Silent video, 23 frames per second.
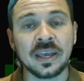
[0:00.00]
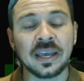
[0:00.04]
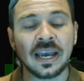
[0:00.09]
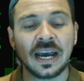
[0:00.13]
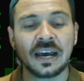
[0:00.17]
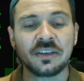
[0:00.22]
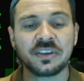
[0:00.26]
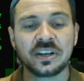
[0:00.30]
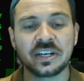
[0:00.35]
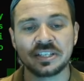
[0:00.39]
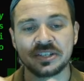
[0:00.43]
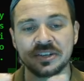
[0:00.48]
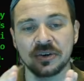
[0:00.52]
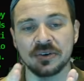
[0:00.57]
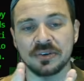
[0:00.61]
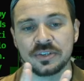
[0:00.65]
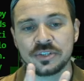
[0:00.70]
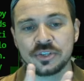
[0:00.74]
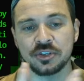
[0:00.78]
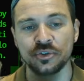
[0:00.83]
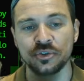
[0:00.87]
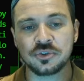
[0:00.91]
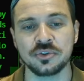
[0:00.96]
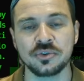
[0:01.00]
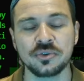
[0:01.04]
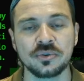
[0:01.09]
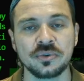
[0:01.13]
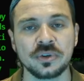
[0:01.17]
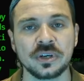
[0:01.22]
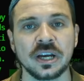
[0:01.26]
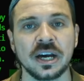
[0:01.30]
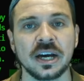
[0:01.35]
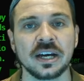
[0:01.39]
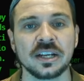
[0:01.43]
And then it's going
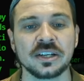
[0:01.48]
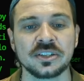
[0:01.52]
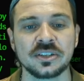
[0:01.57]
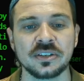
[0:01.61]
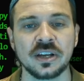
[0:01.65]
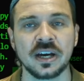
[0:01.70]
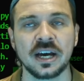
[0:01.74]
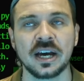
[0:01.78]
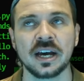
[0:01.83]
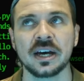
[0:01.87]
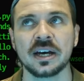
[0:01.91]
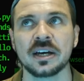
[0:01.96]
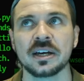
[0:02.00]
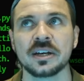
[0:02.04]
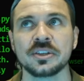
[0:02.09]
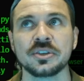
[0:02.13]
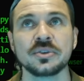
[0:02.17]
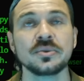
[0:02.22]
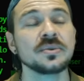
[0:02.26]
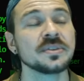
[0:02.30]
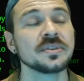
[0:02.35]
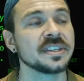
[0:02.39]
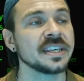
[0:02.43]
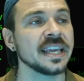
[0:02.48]
to use the